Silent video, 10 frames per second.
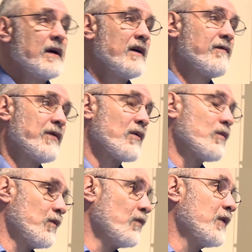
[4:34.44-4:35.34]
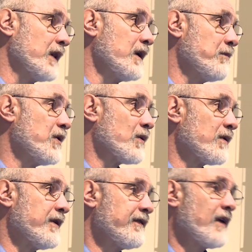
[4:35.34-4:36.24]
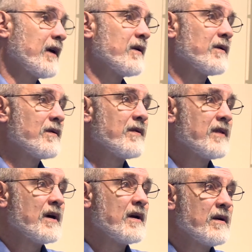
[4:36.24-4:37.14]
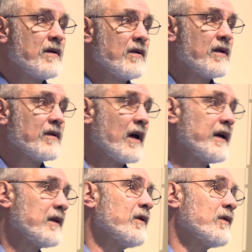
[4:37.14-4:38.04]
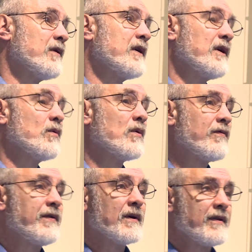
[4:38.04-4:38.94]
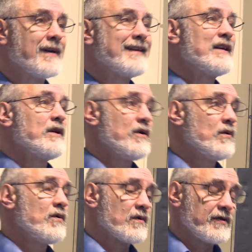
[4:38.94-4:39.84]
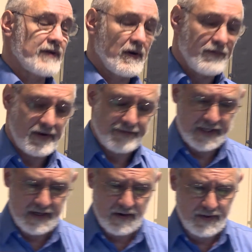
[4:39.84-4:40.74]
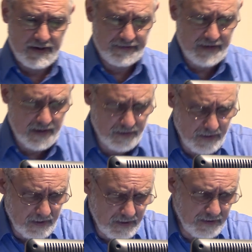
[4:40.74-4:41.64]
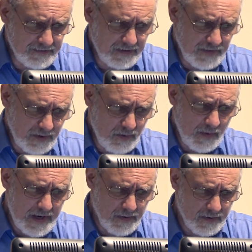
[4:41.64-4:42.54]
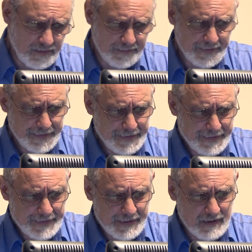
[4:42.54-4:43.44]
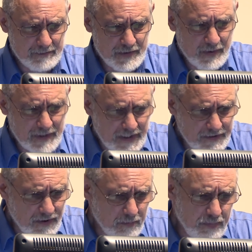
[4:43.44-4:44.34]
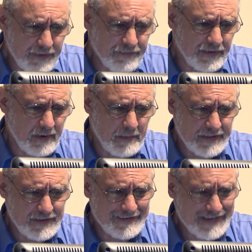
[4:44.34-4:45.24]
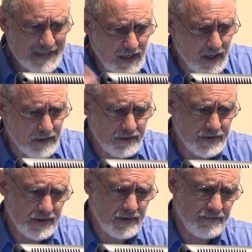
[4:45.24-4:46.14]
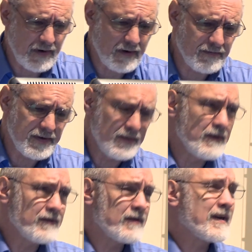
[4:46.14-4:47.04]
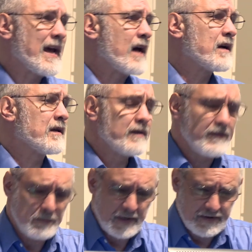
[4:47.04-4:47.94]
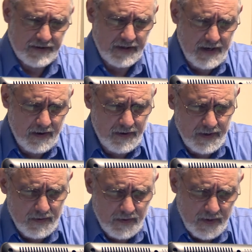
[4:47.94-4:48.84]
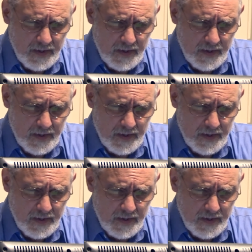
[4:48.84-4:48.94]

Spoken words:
if you're really purely secular, then the likelihood that you will feel that you yourself have to carry this out is even greater. So I'd like to talk briefly about the psychology involved in this cataclysmic scenario.